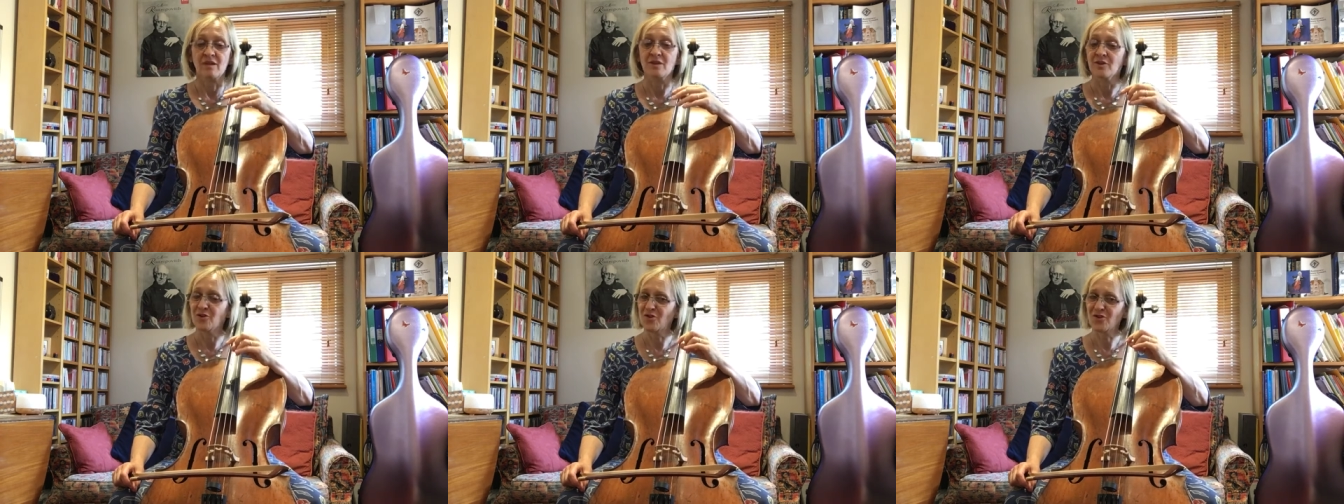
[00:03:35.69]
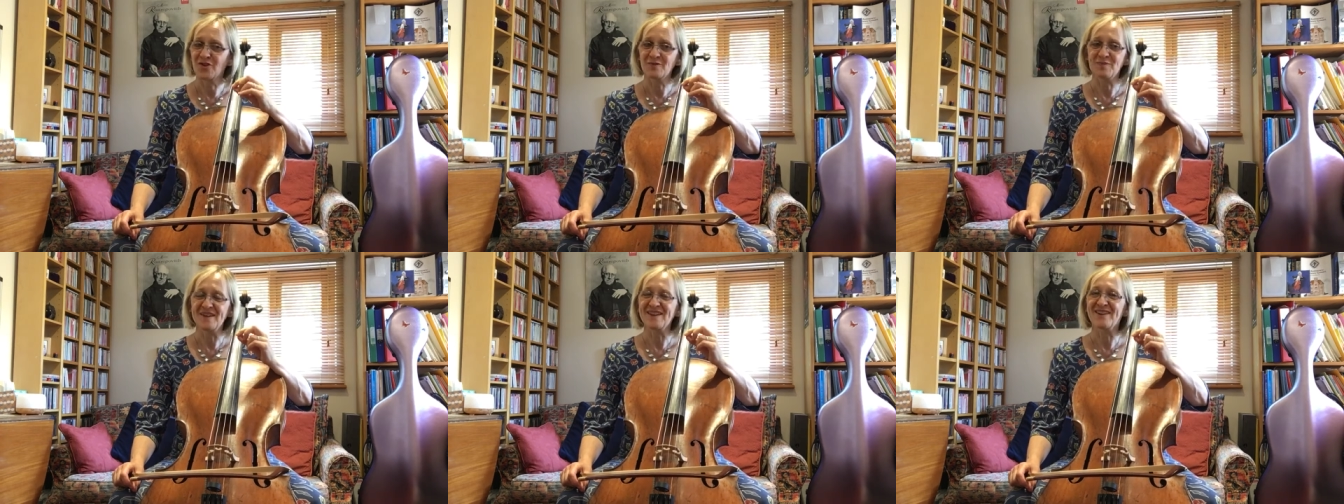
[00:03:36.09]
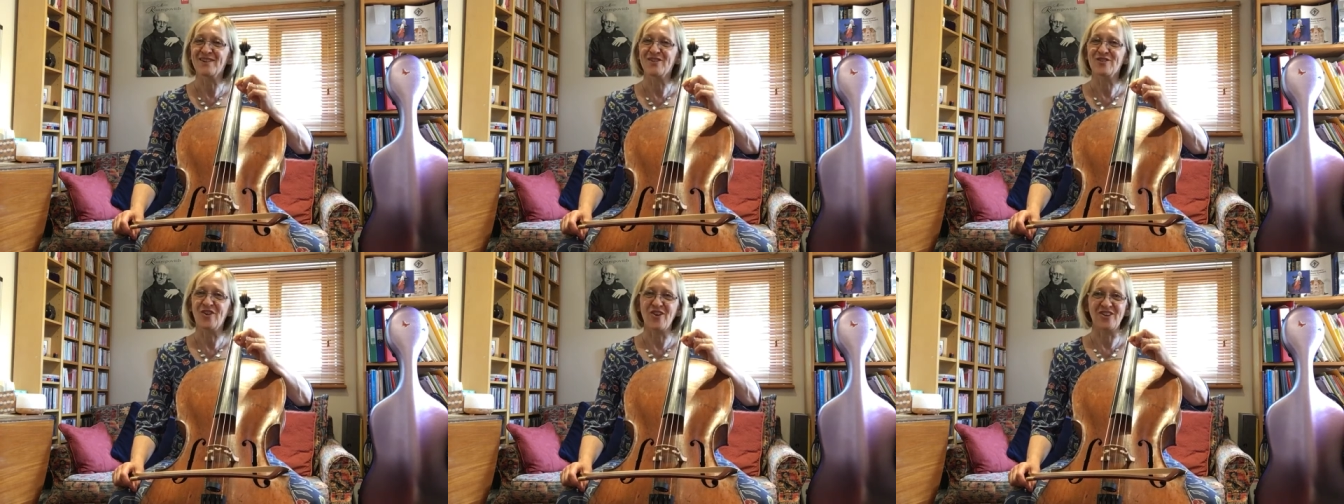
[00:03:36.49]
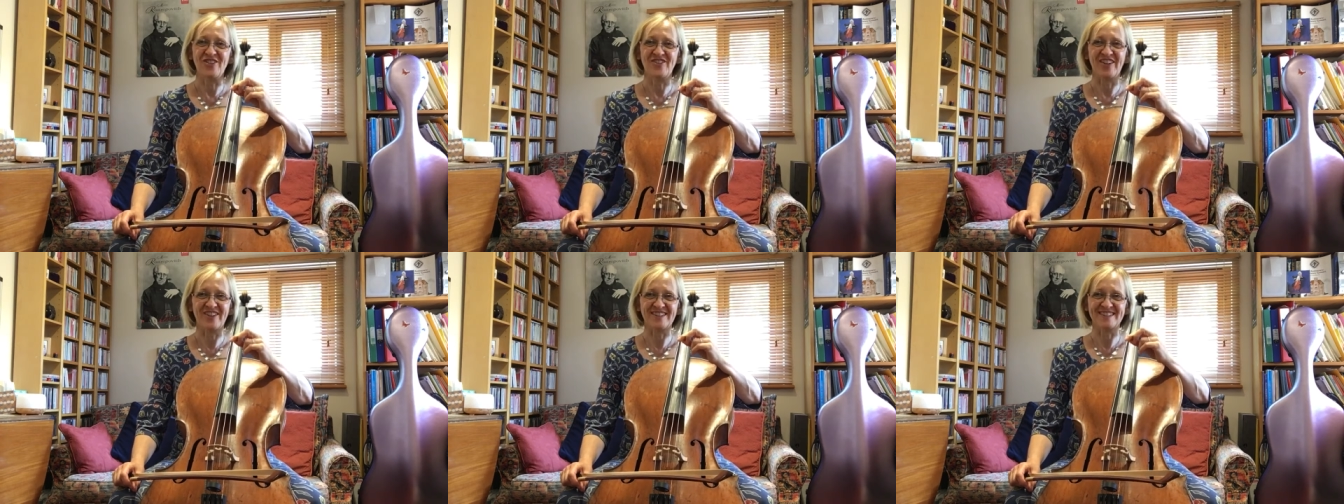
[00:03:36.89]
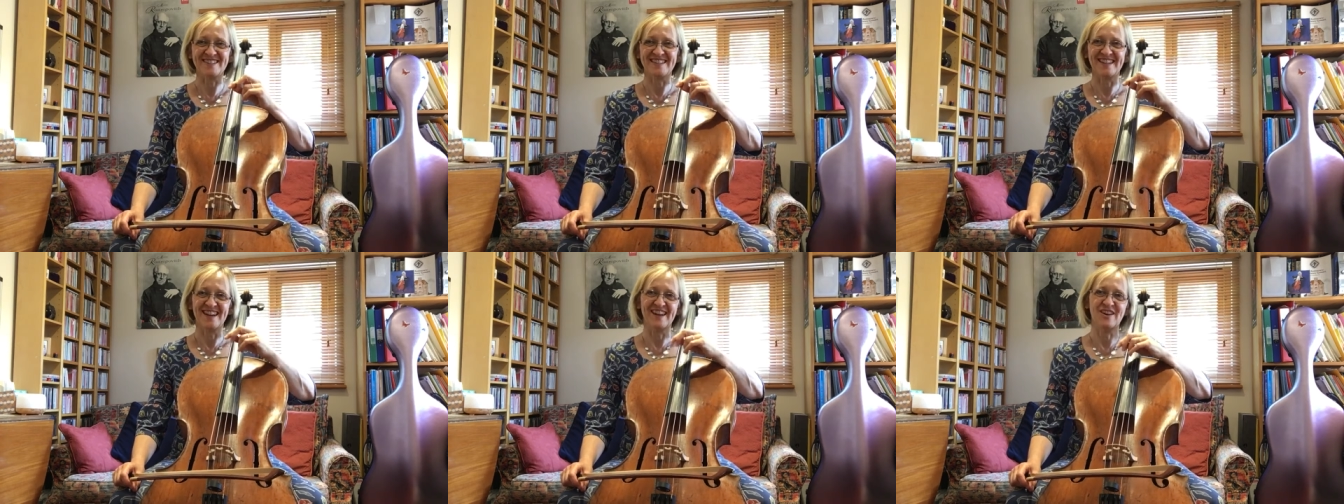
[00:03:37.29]
You can be in control of those
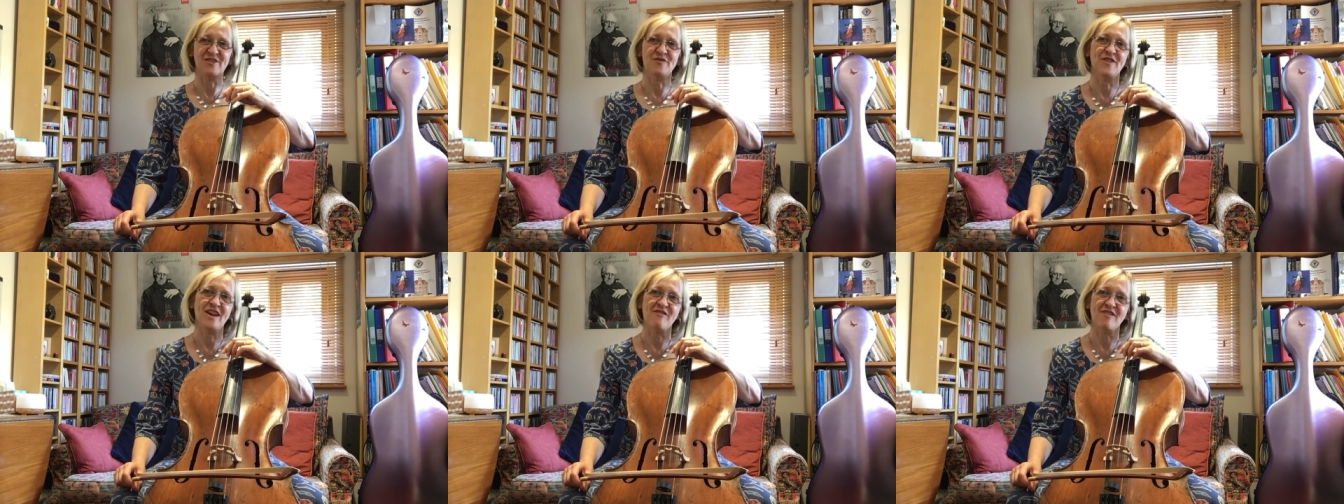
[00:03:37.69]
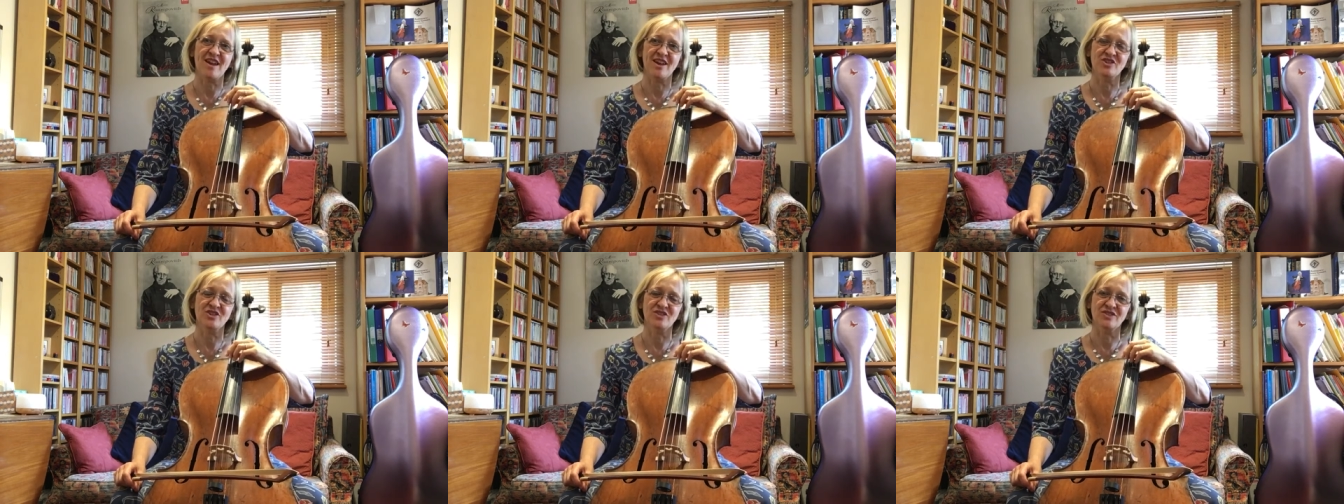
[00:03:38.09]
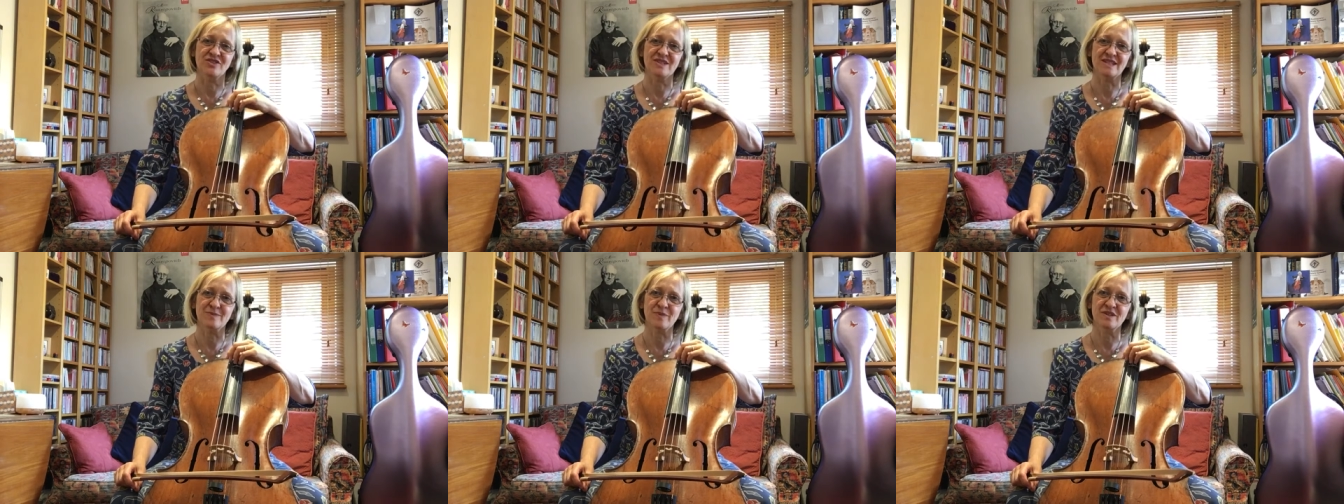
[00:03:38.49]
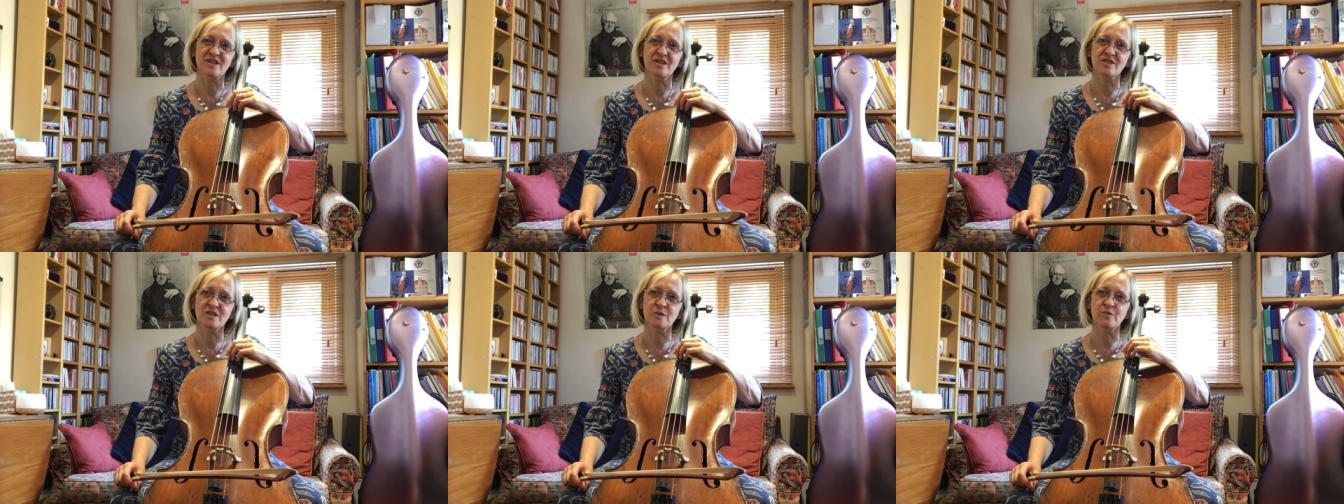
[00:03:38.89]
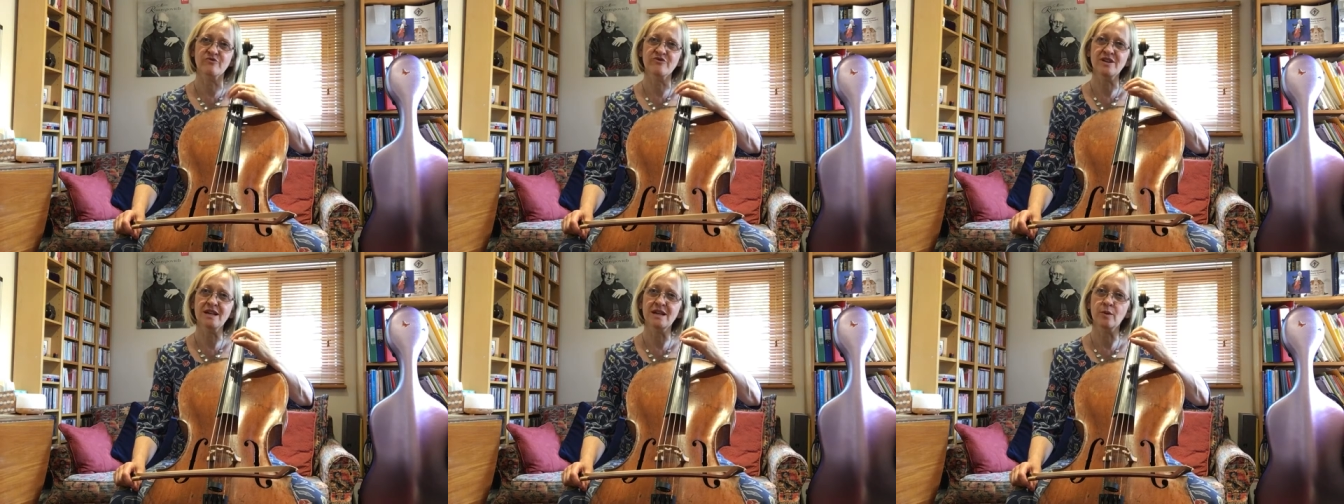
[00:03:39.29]
variations, but I just
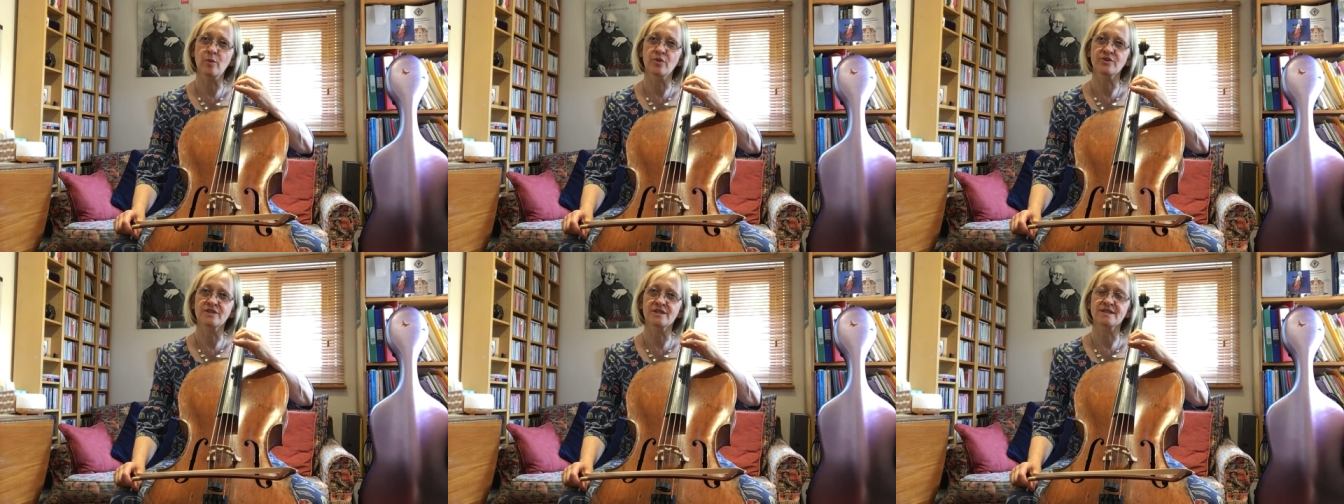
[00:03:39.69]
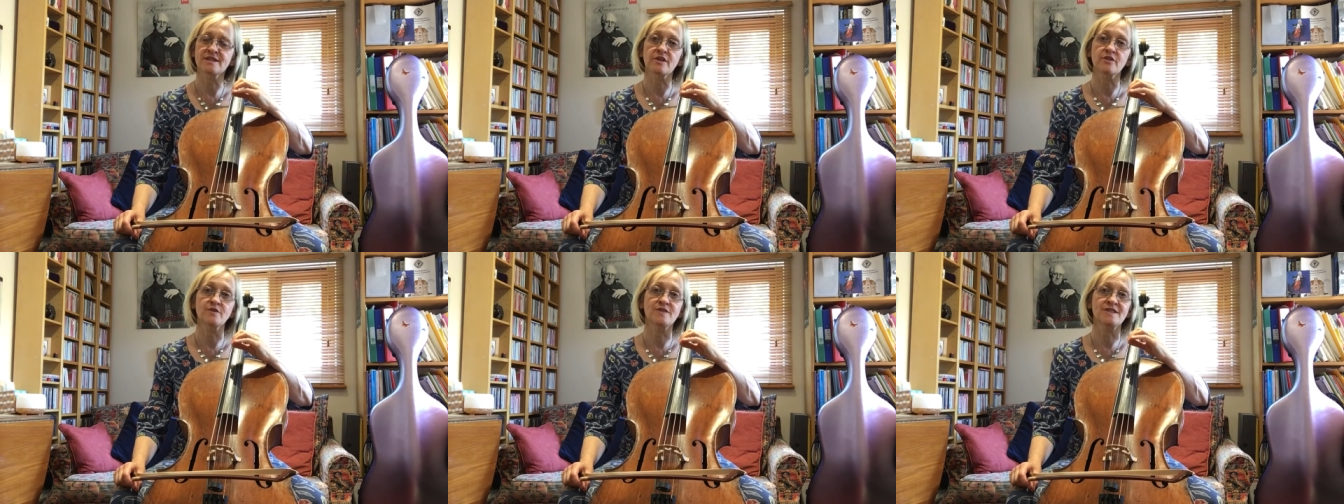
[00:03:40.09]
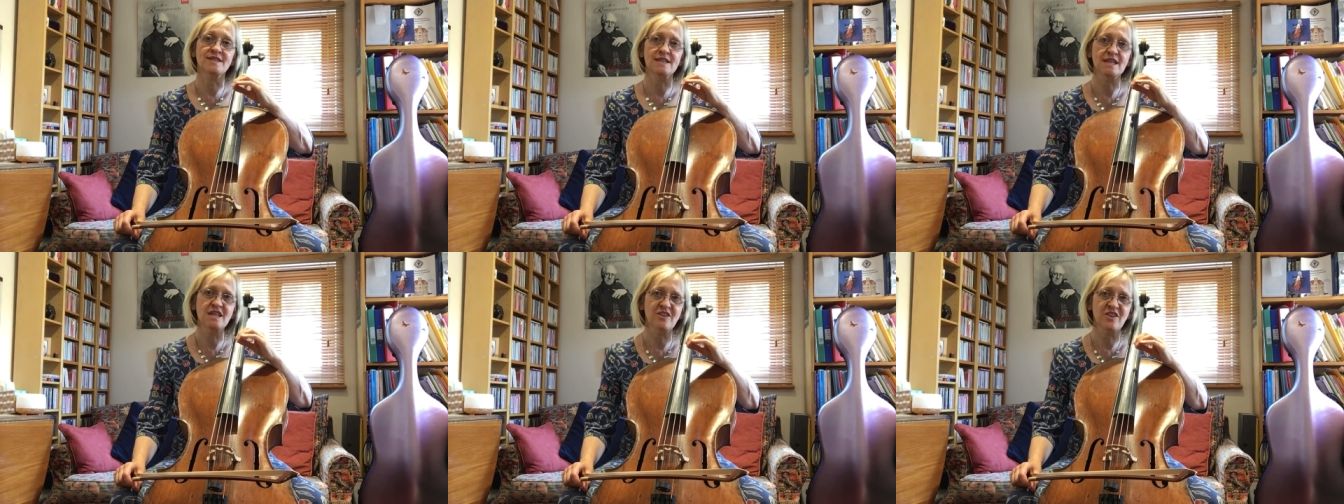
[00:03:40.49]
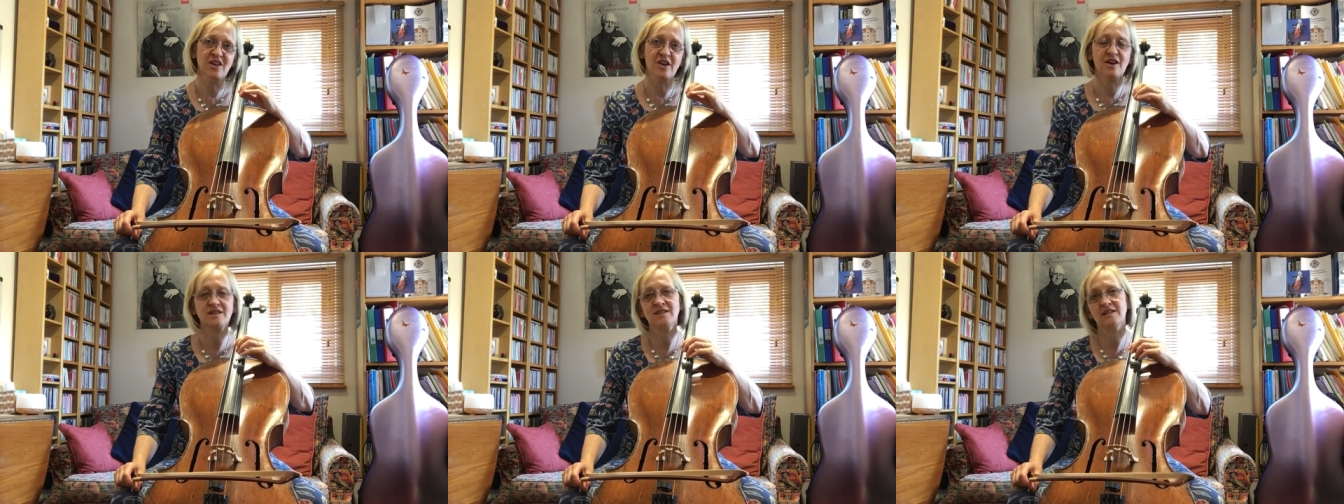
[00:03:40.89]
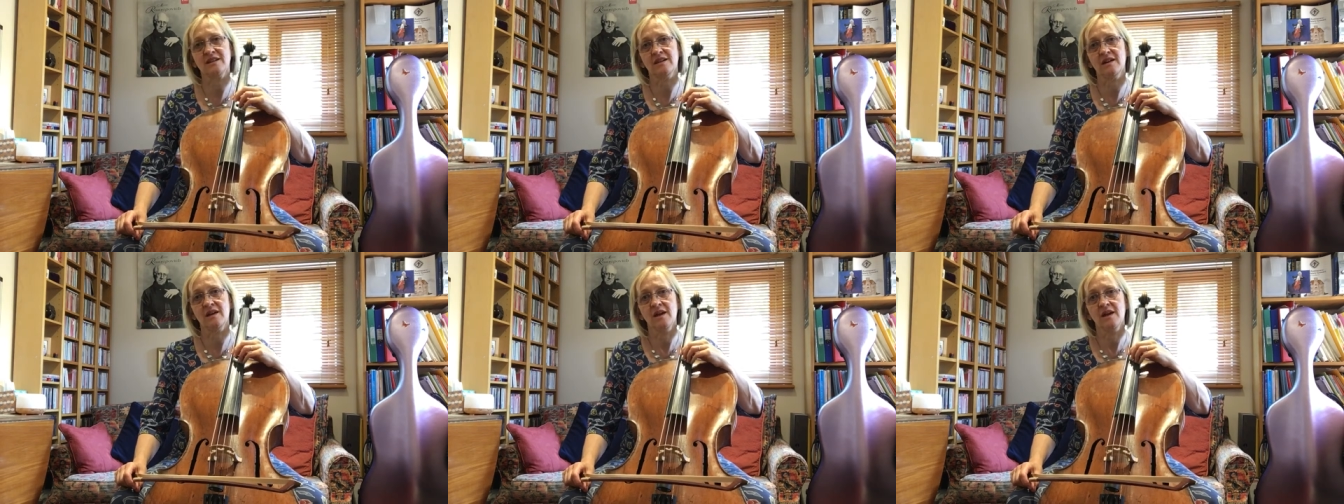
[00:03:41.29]
really want to sort of seed the idea